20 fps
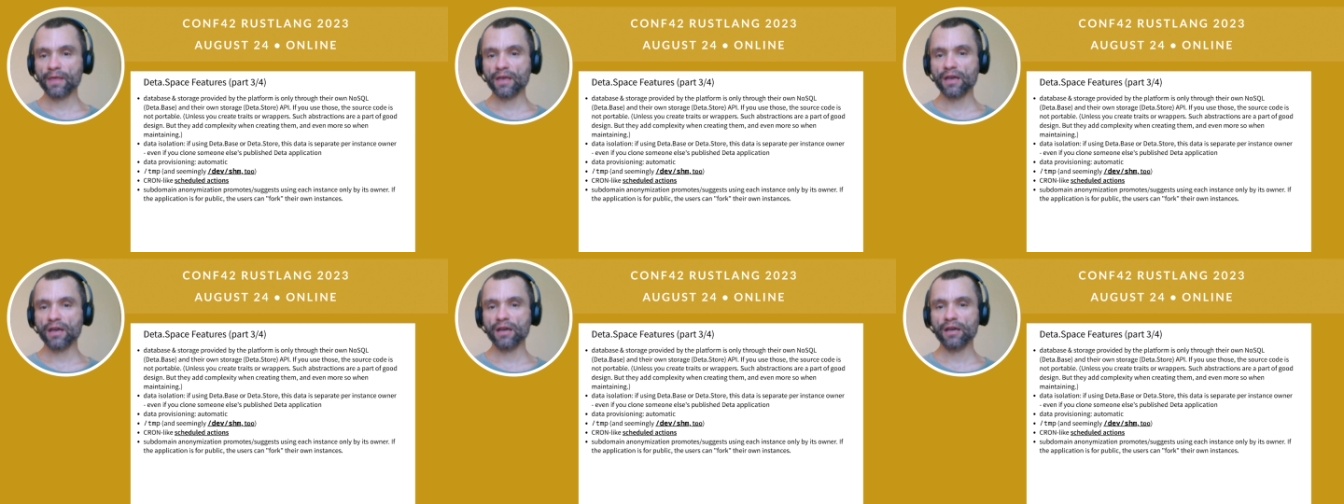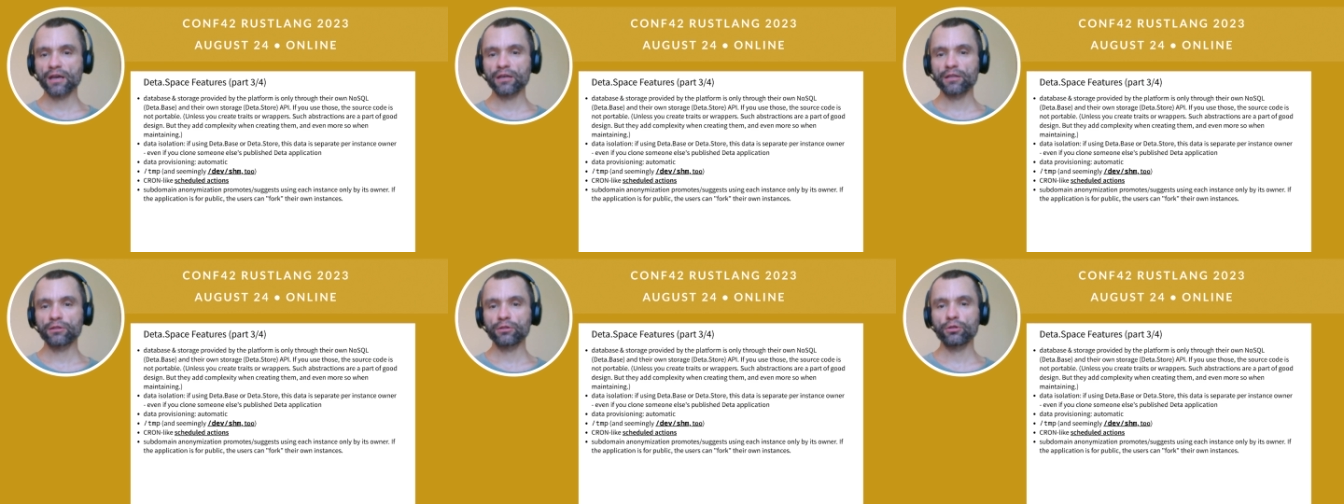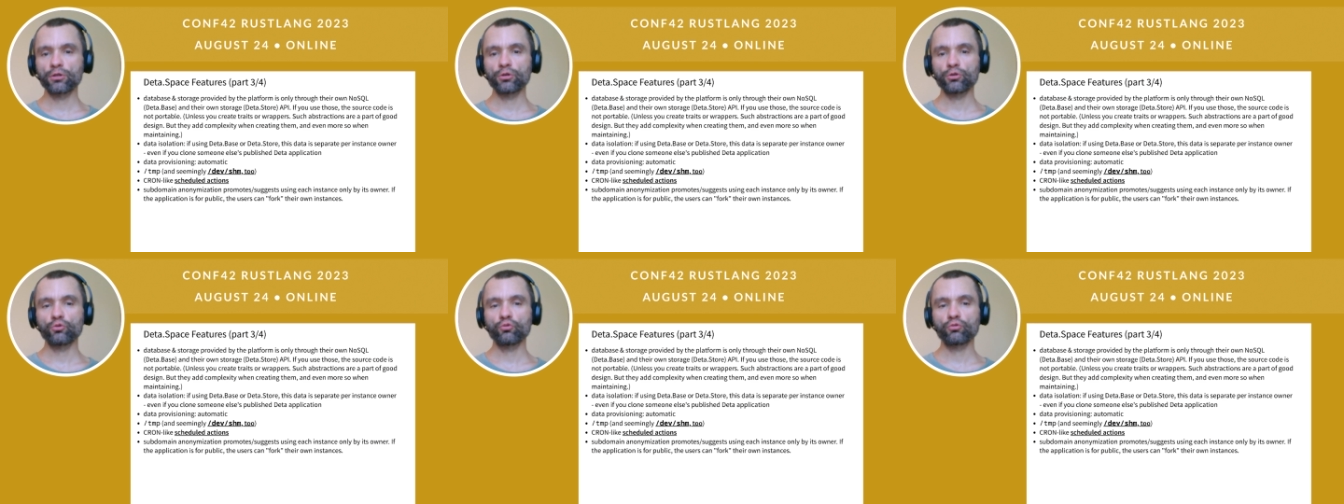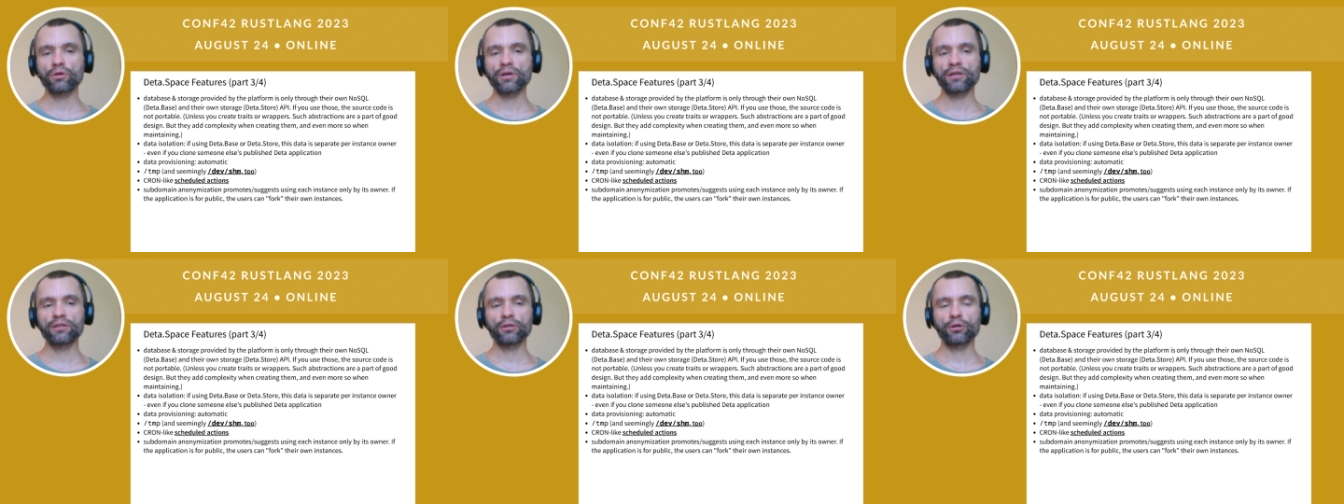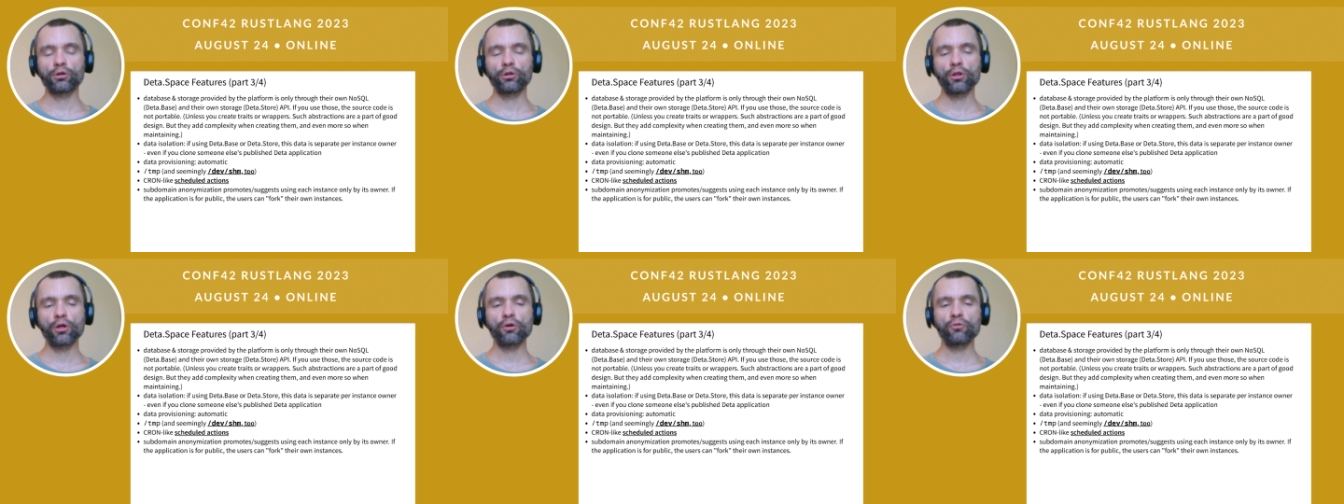and you can
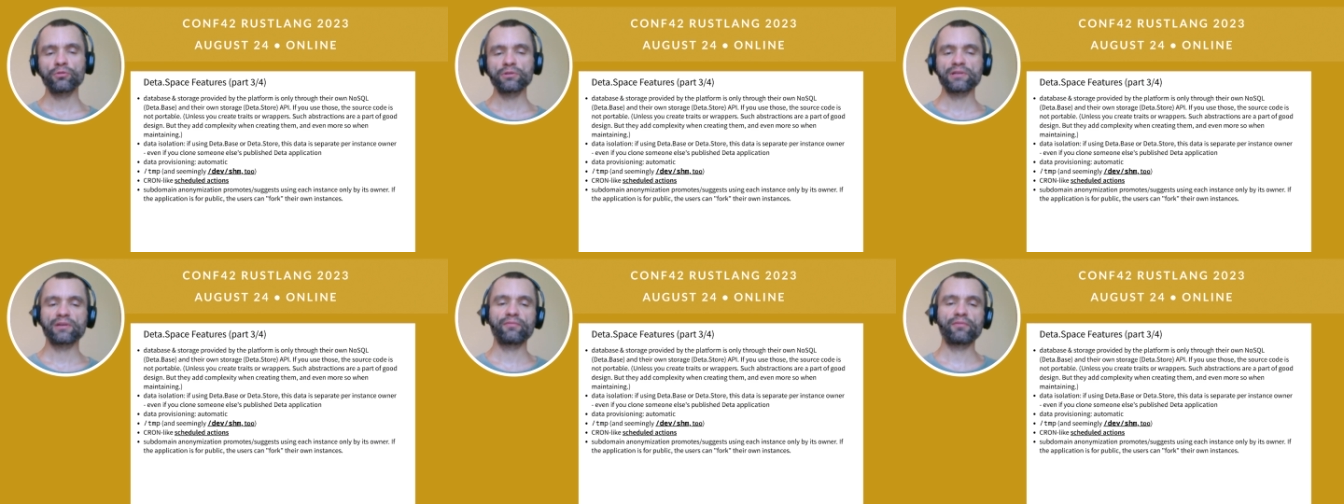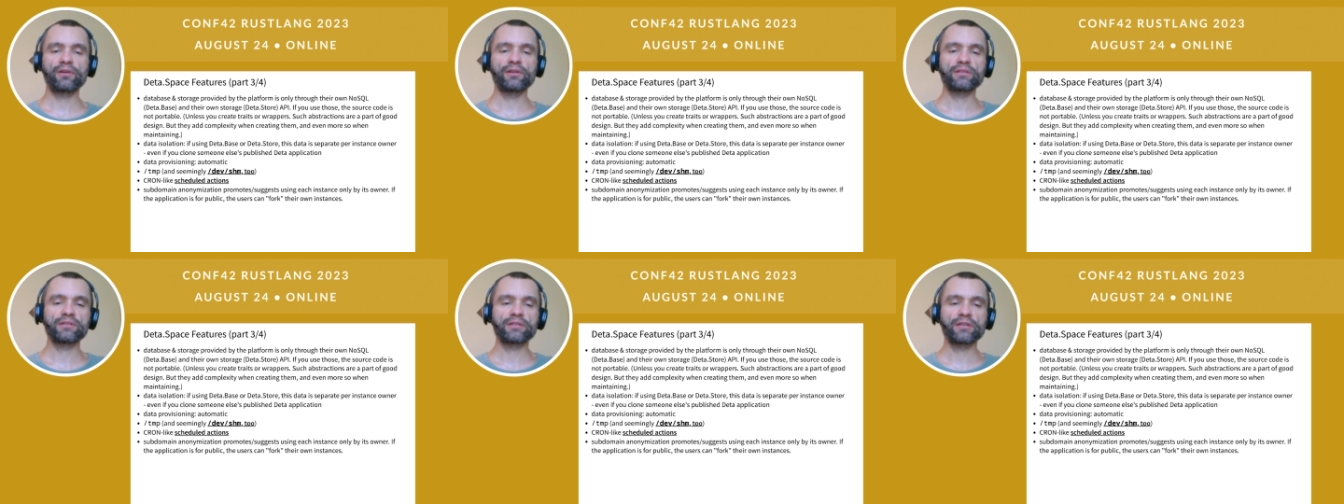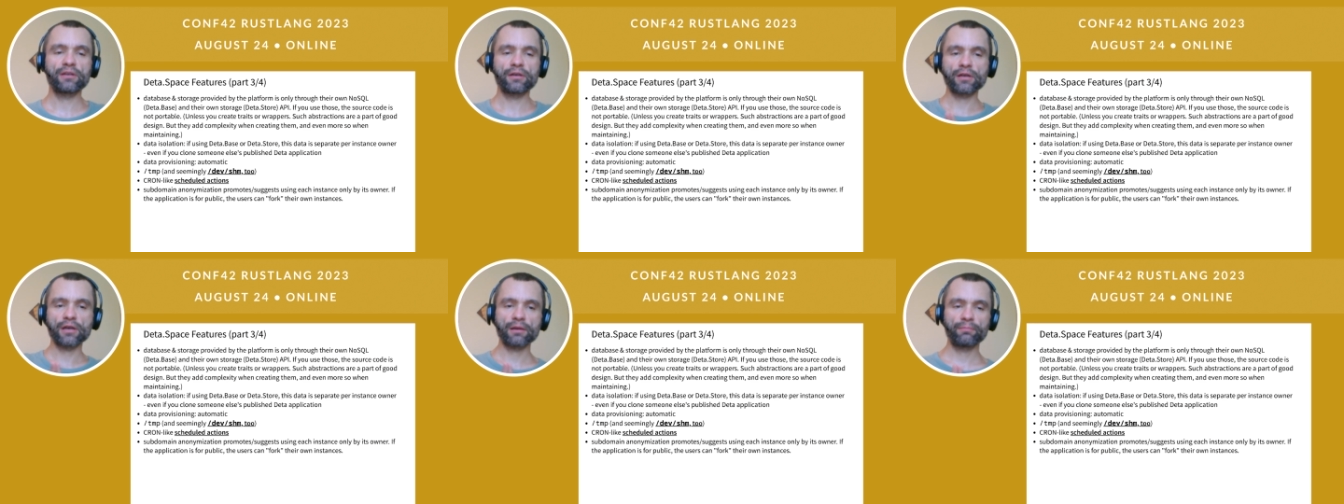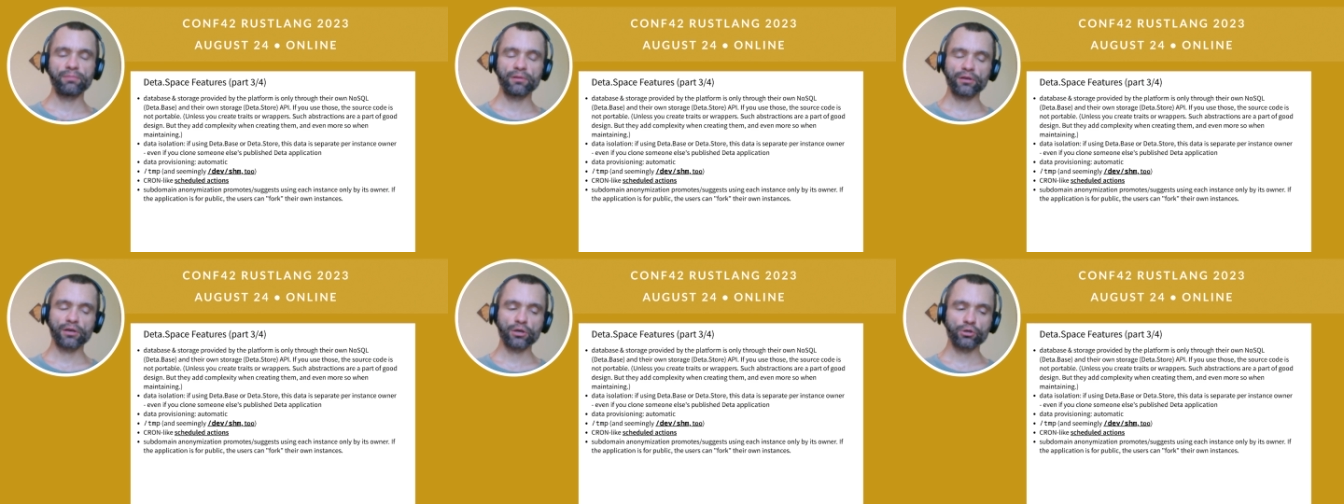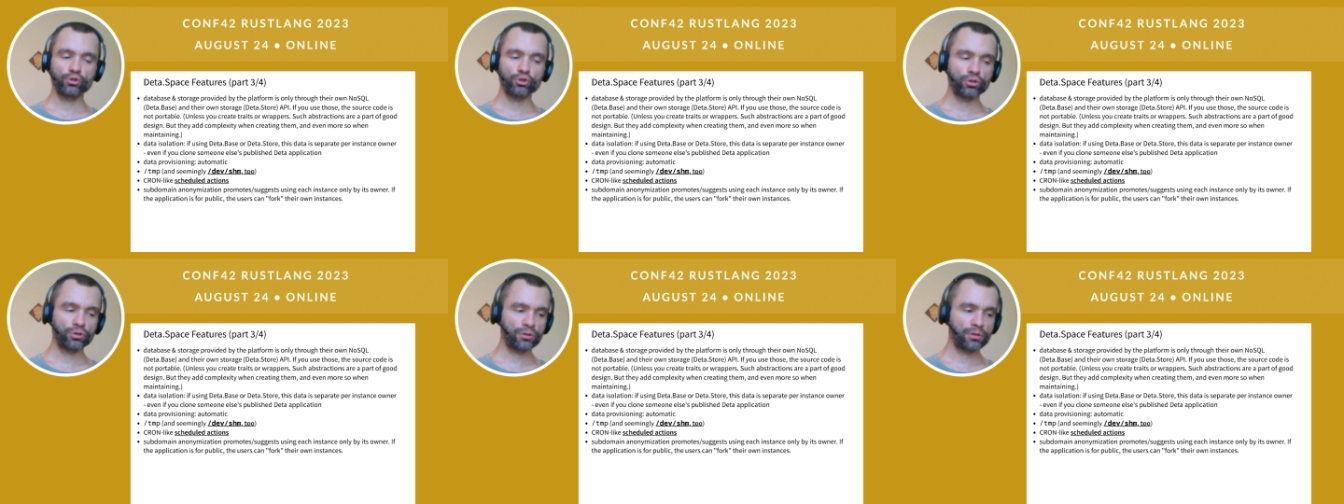clone someone's
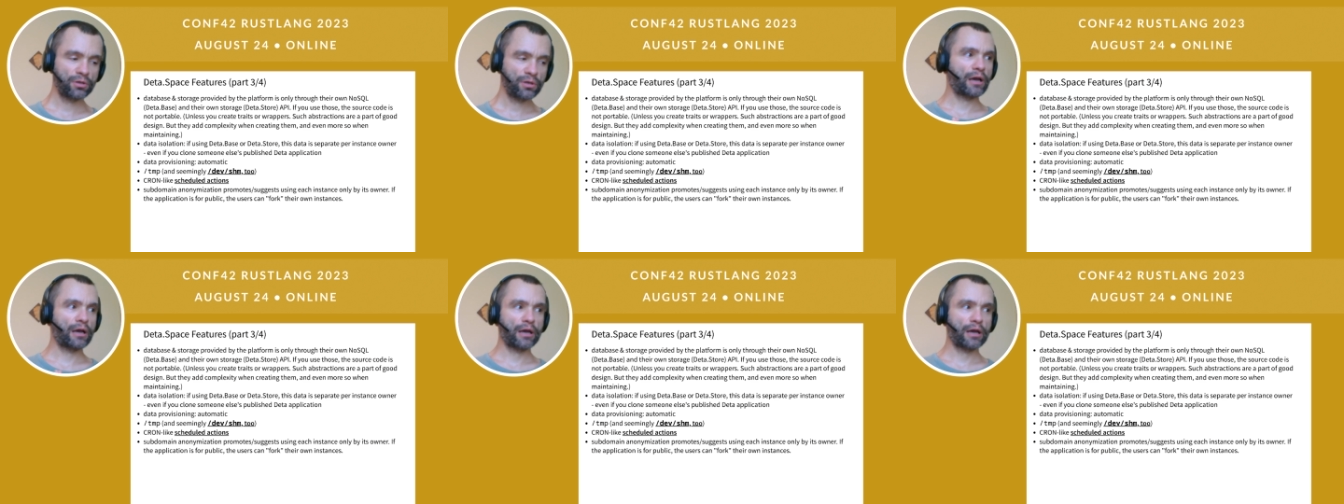application,